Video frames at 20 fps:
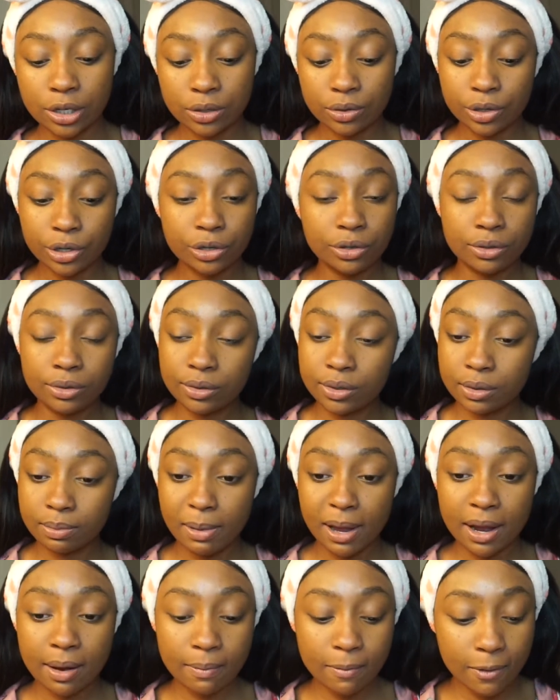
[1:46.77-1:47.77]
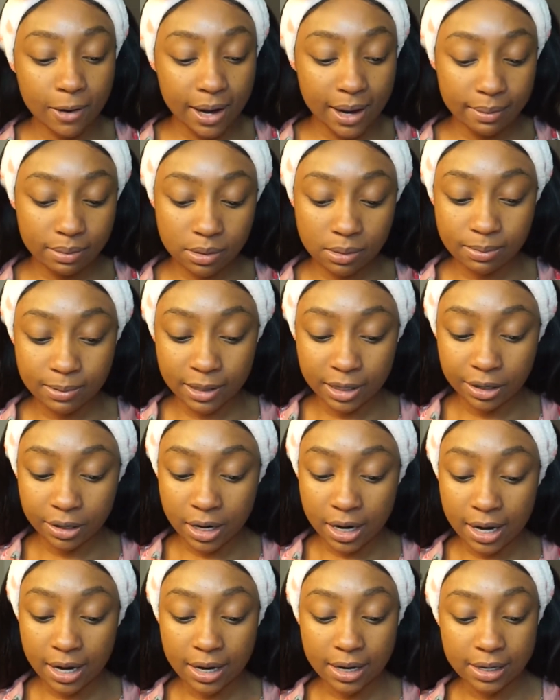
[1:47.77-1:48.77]
don't use makeup wipes, but you
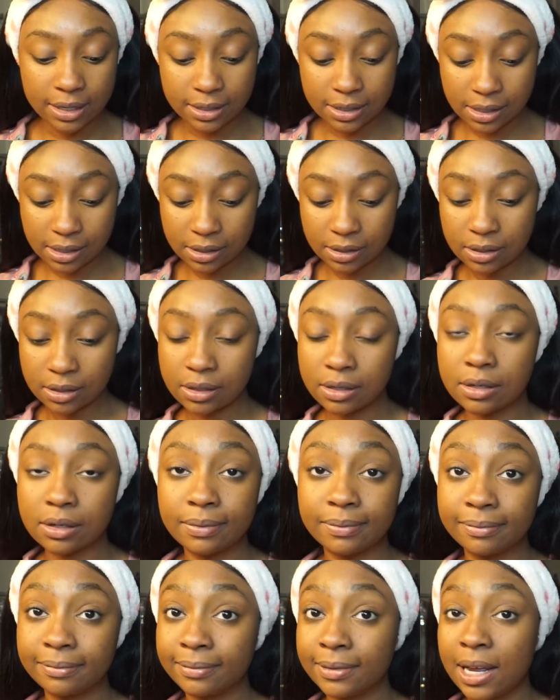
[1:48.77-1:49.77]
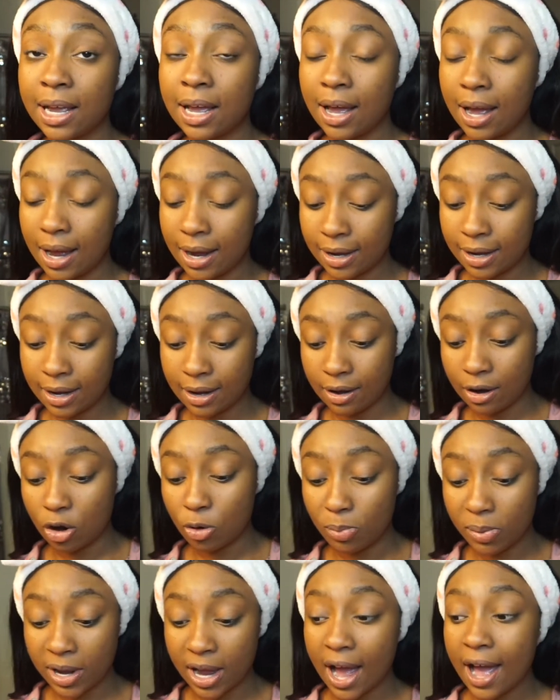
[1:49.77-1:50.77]
guys, I can't
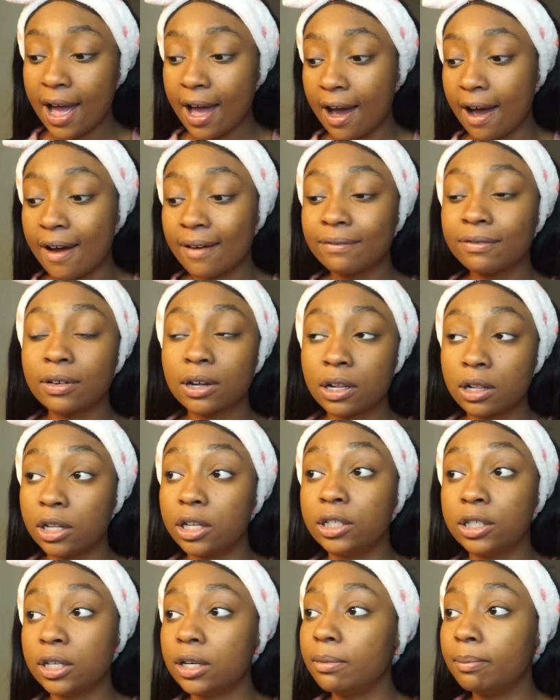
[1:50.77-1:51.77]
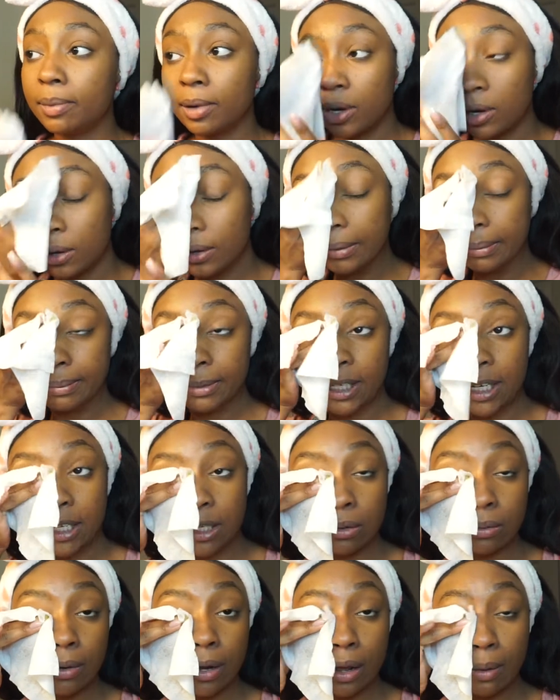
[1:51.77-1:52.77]
help it. I have cleansing balms
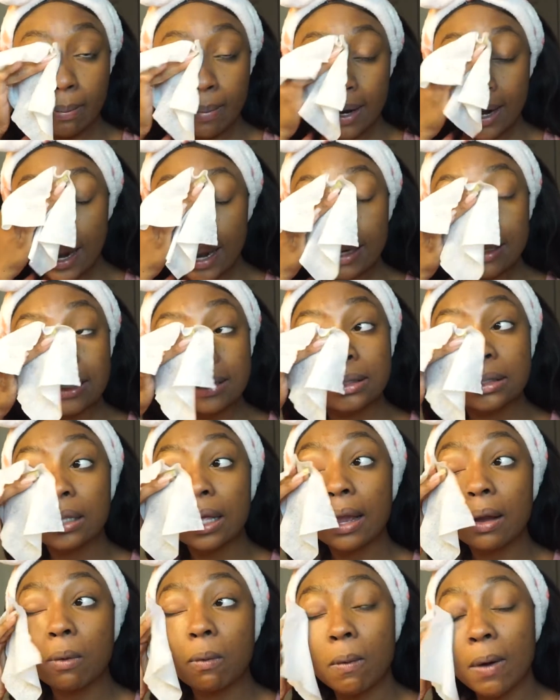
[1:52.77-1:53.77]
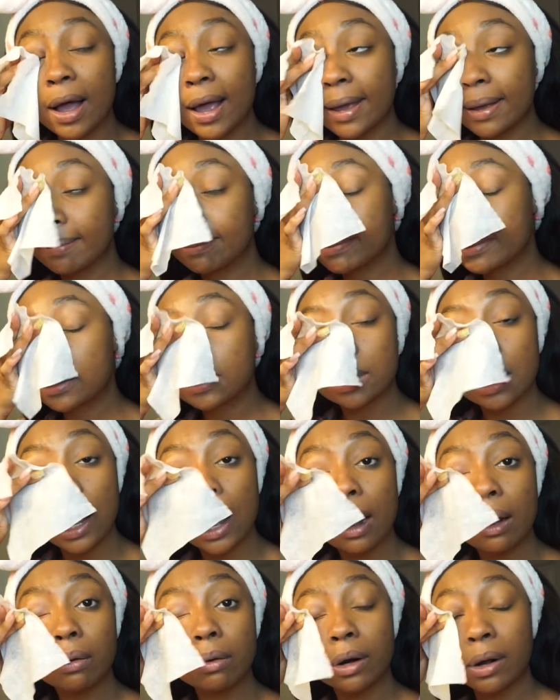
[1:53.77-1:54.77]
as well, but I just like wipes.
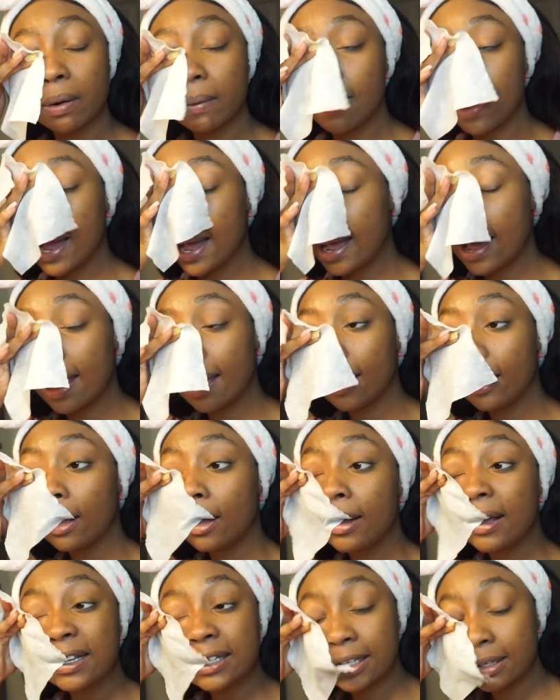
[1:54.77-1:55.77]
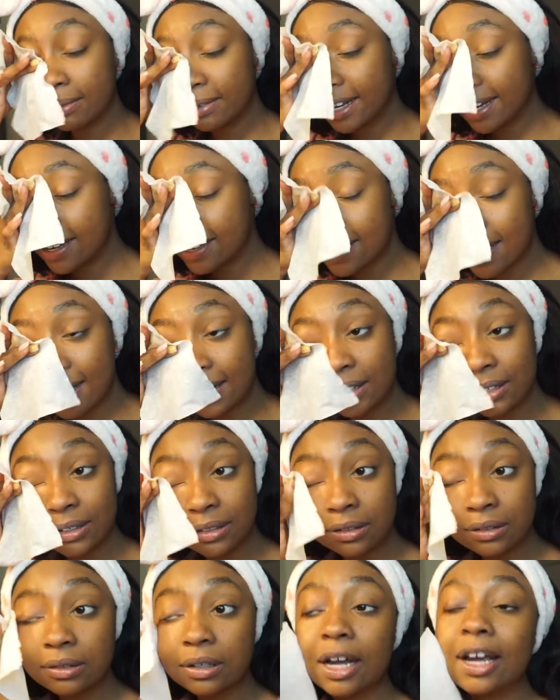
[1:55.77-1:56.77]
I don't know why. Some days I
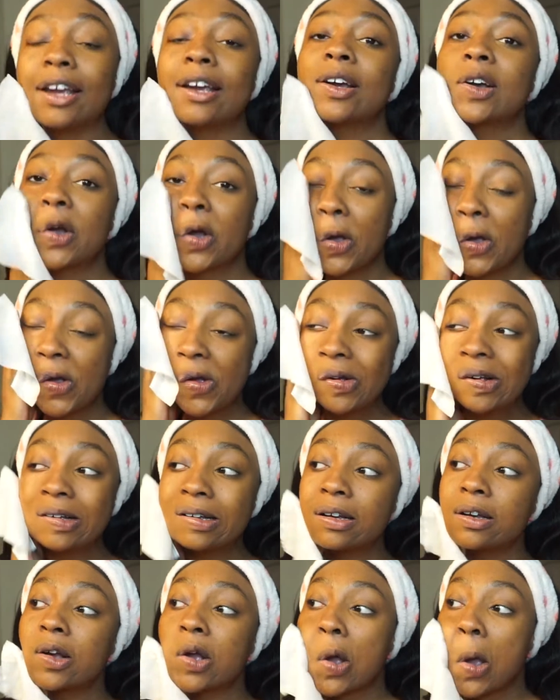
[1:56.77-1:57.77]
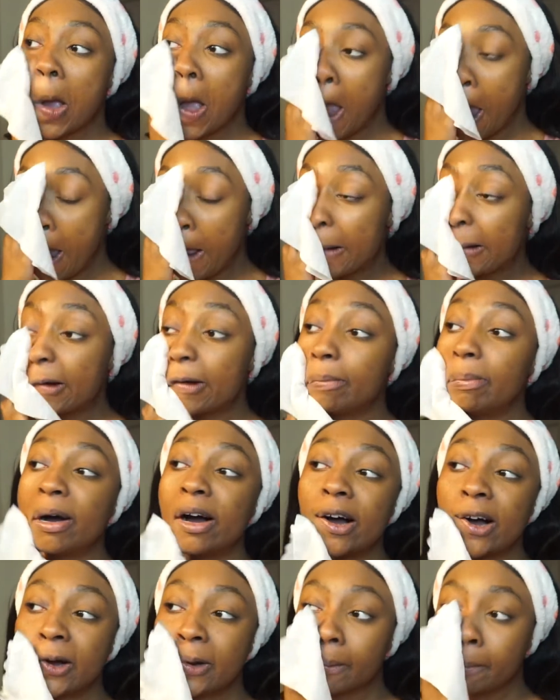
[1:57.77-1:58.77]
do like the
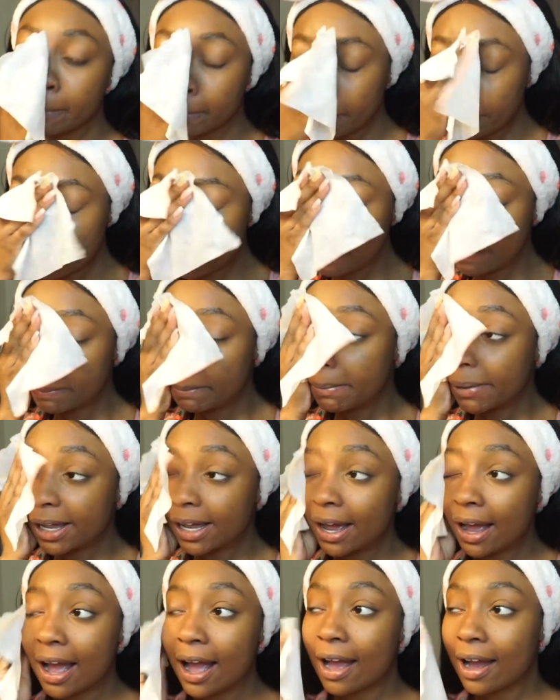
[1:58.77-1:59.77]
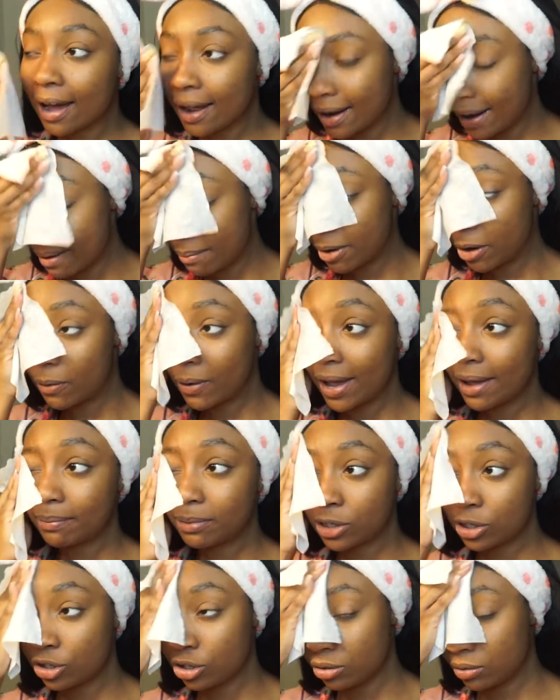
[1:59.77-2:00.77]
balm, but I gotta have my
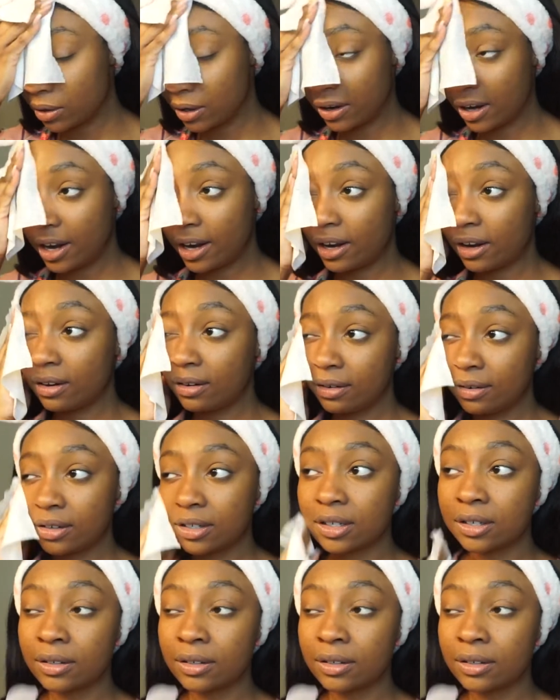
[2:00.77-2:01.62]
wipes too on hand.